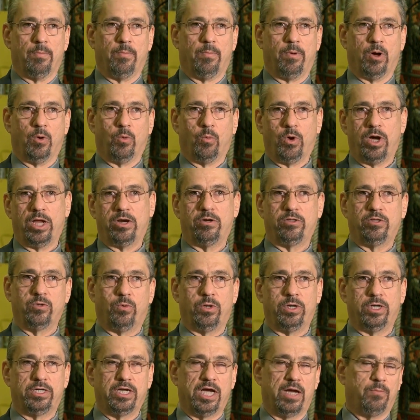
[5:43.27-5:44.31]
but weather in the
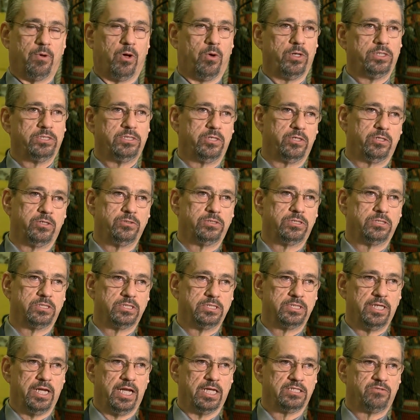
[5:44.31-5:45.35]
wintertime always introduces
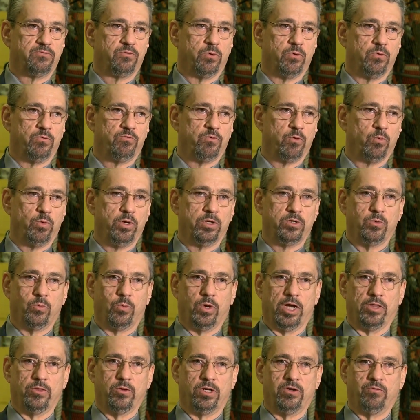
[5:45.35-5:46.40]
the chance for, for winter weather.